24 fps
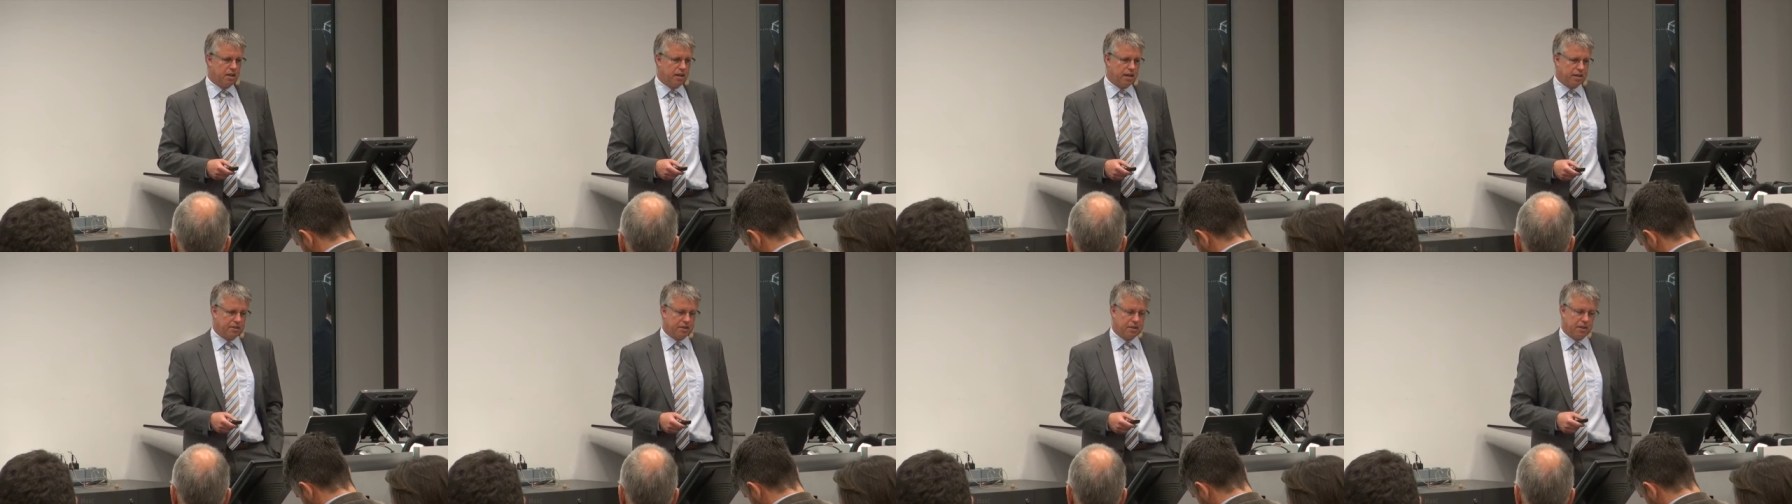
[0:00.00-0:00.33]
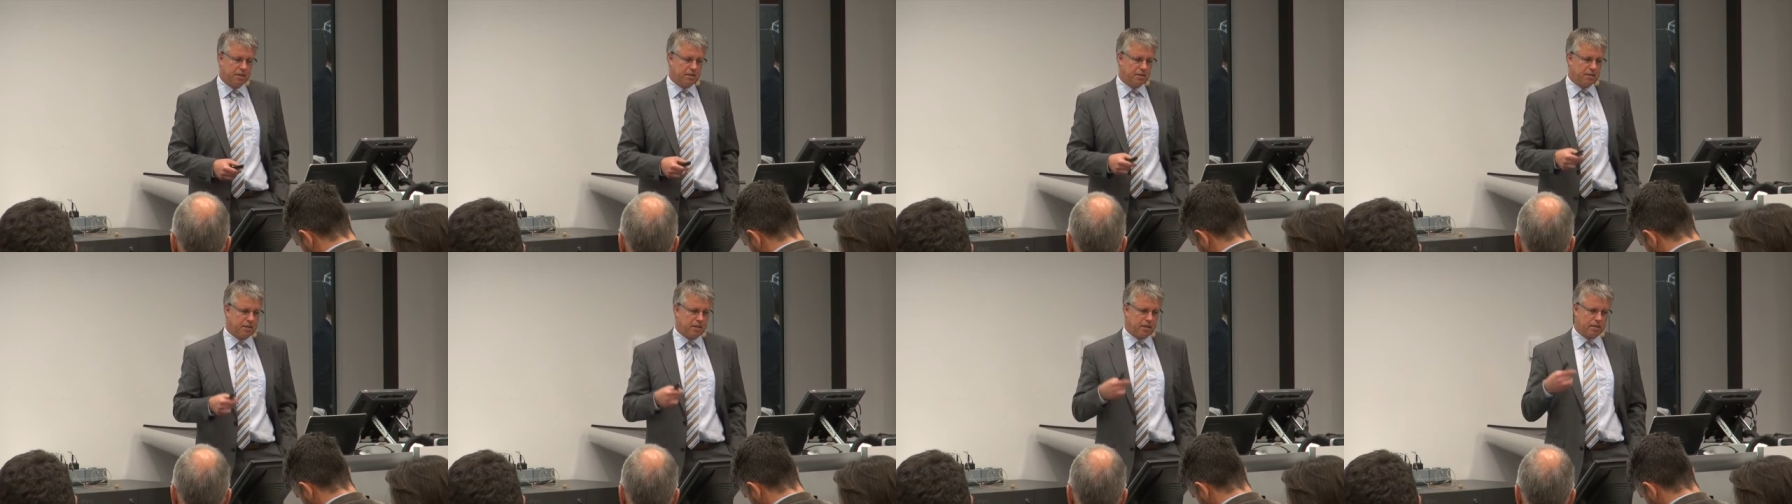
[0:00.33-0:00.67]

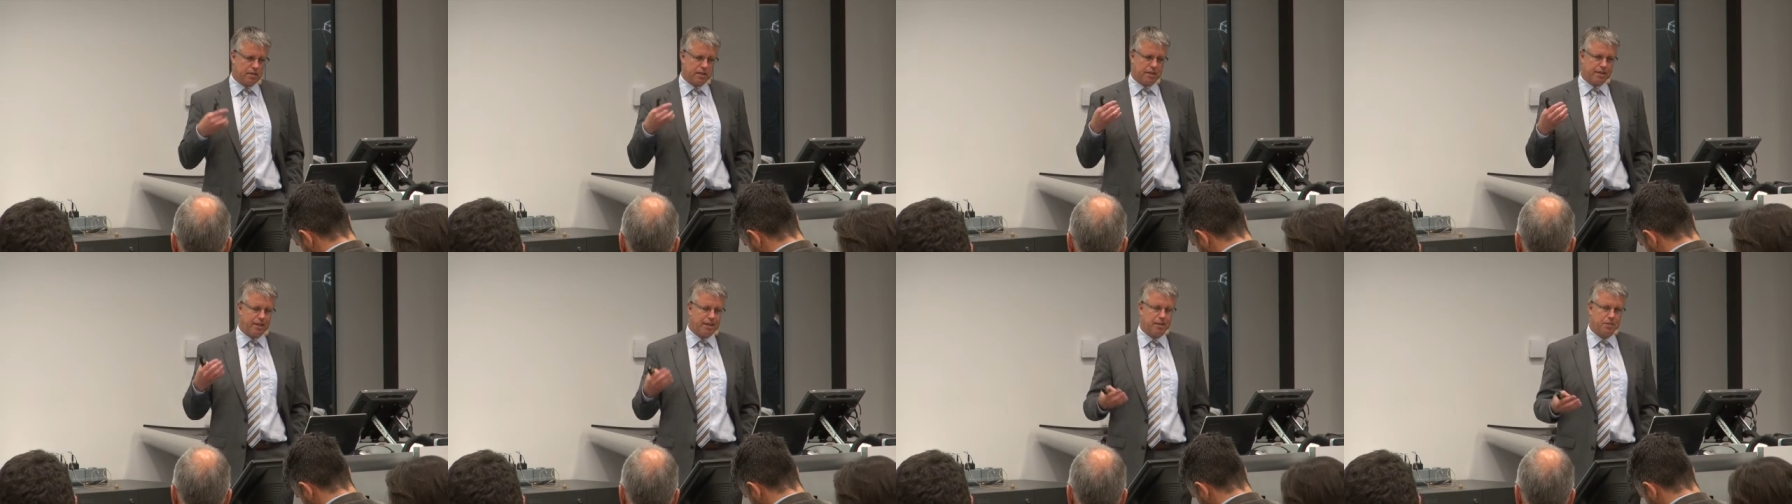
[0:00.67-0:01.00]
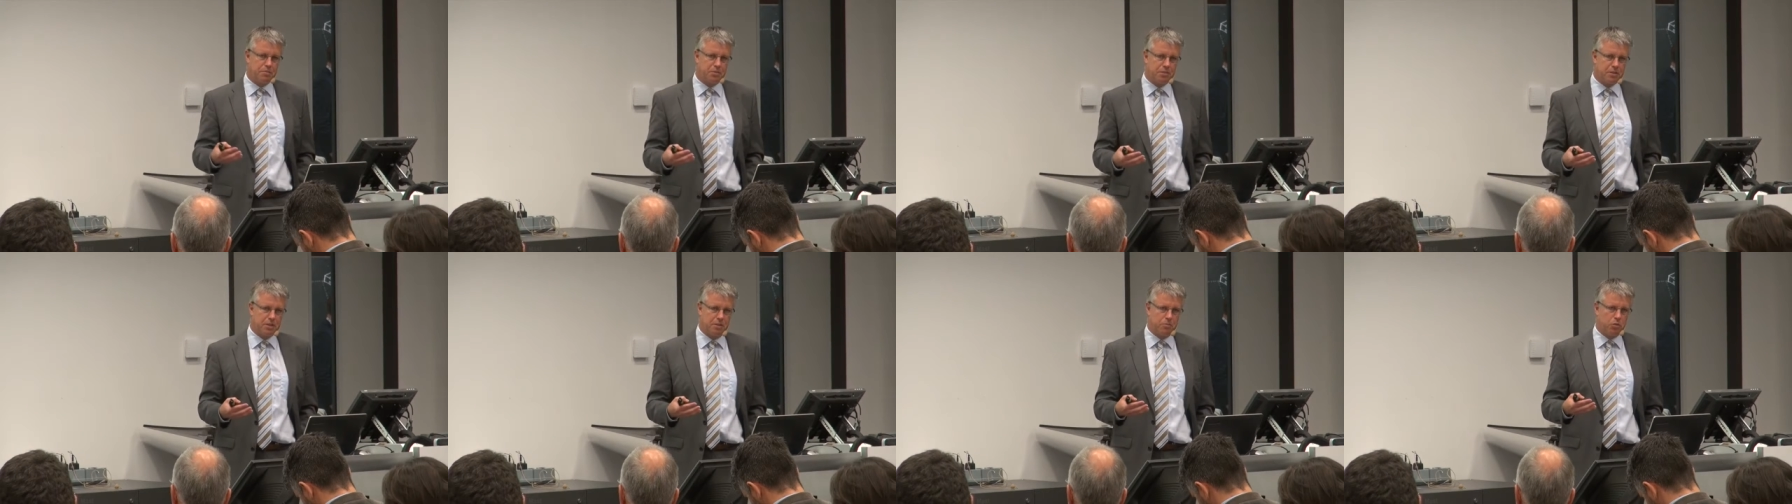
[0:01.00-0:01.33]
and that
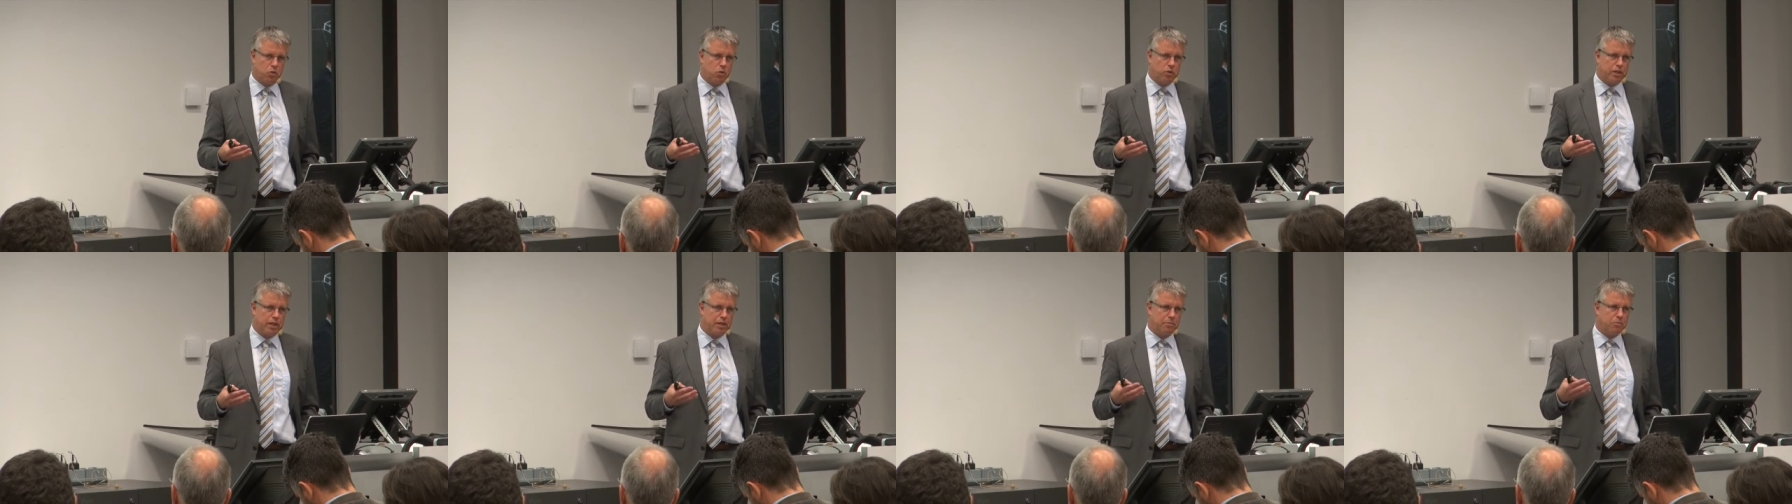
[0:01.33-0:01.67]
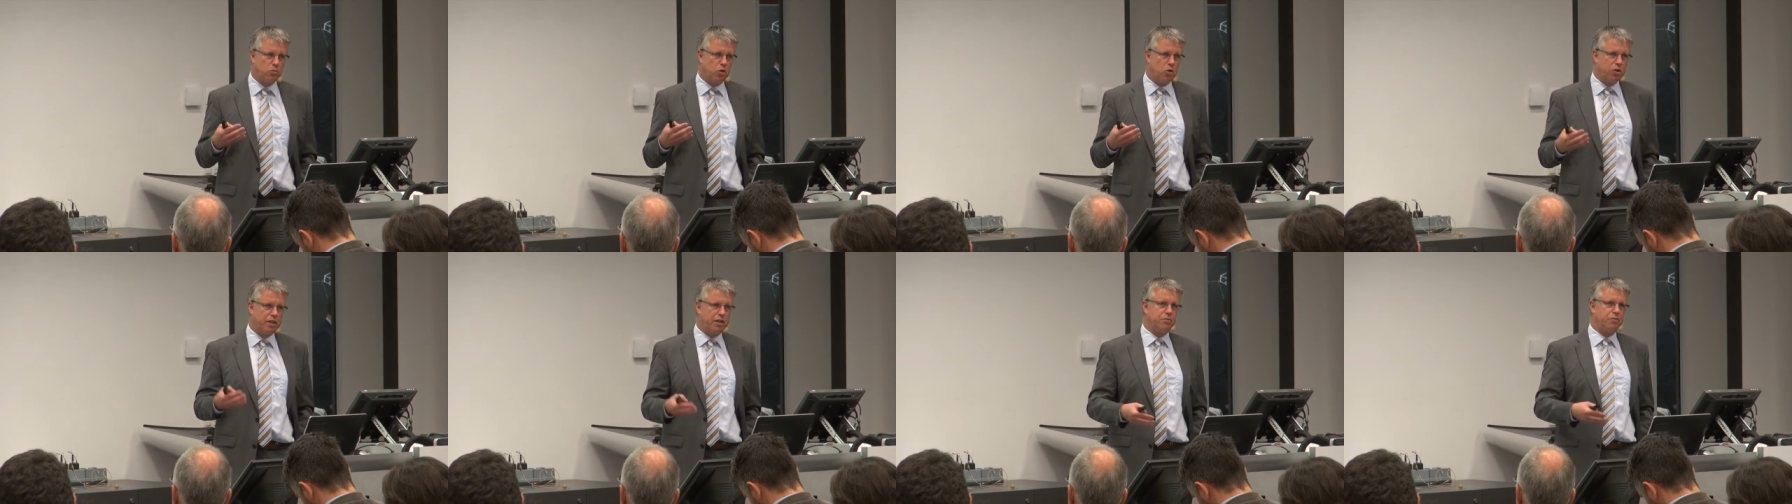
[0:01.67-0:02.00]
helps them to get
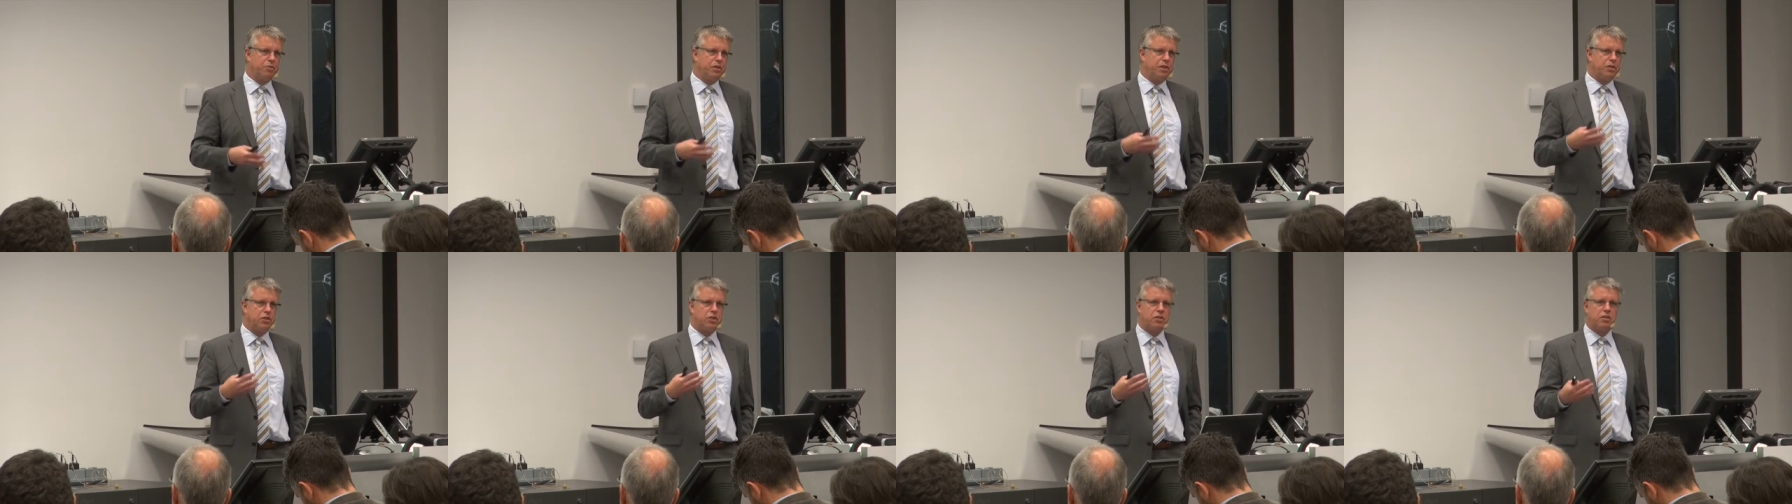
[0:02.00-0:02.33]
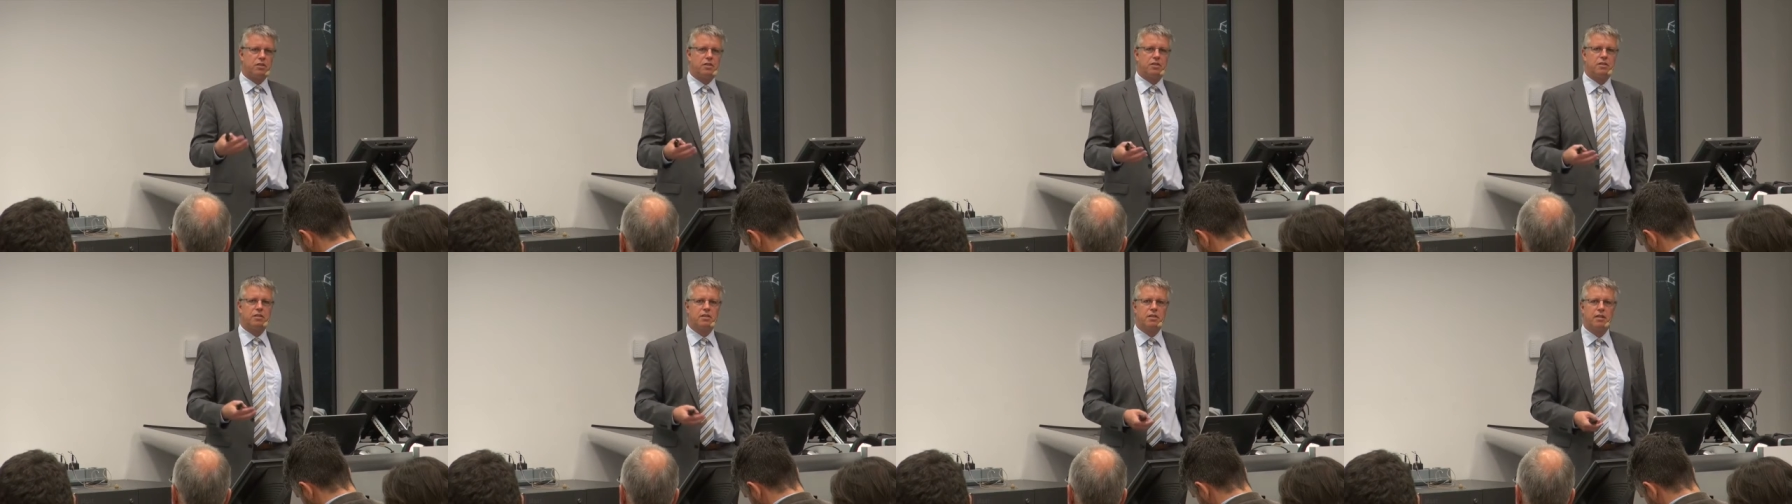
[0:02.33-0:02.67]
more
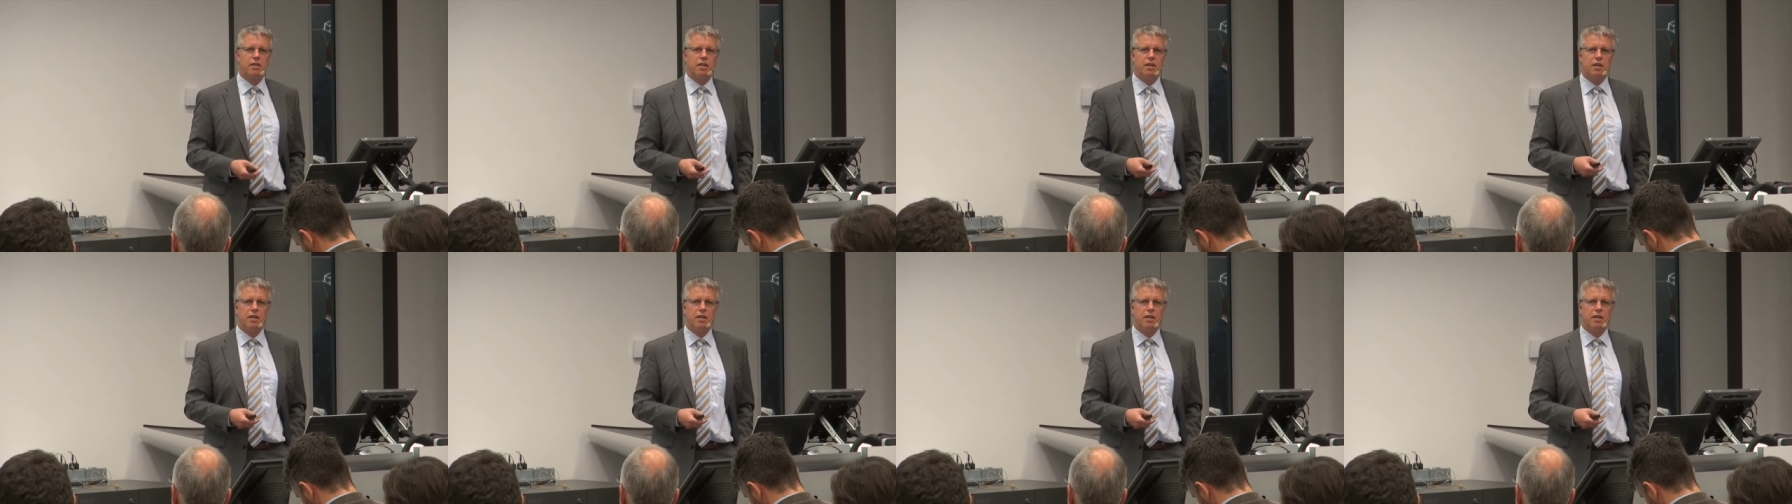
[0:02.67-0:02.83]
efficient